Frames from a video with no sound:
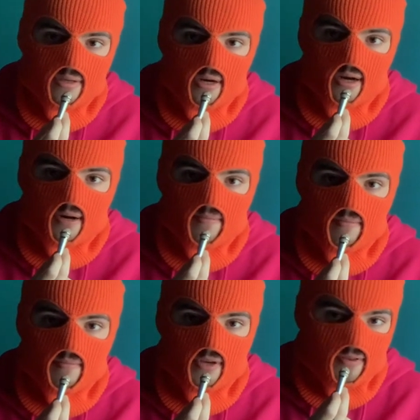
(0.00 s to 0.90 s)

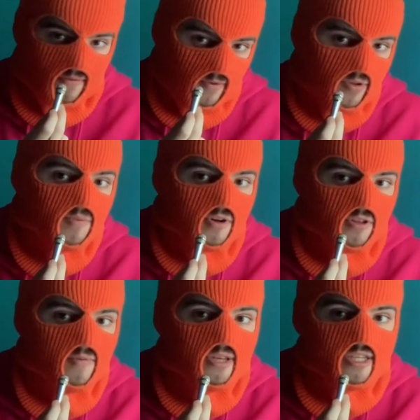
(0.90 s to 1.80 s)
in the first part of
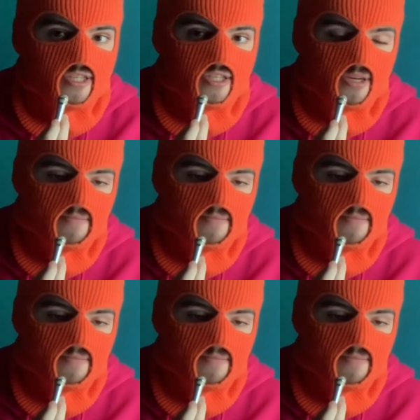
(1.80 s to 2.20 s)
the relationship.